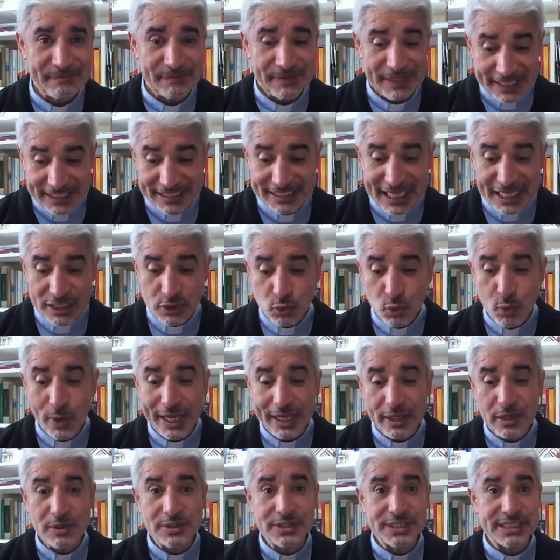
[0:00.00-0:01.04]
And that's why
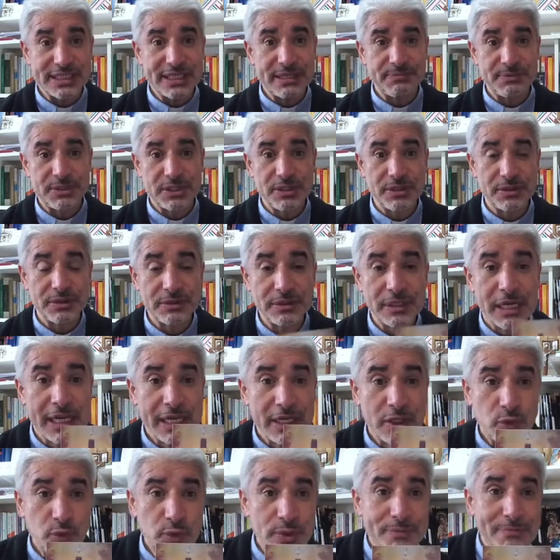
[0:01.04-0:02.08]
Concepcion
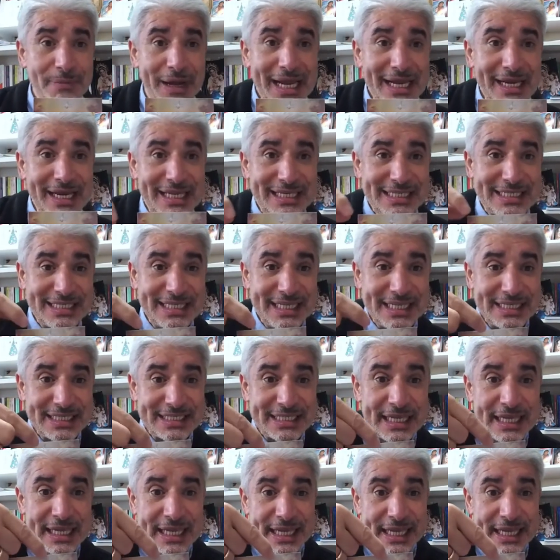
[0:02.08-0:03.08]
reminds us this.